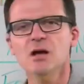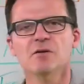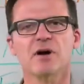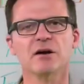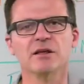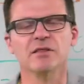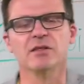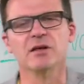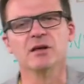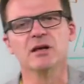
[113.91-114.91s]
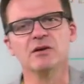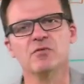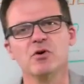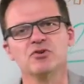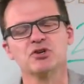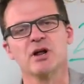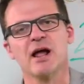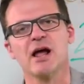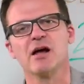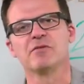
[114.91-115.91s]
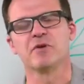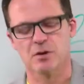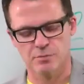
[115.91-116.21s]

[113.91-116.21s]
Finally, the invoice should have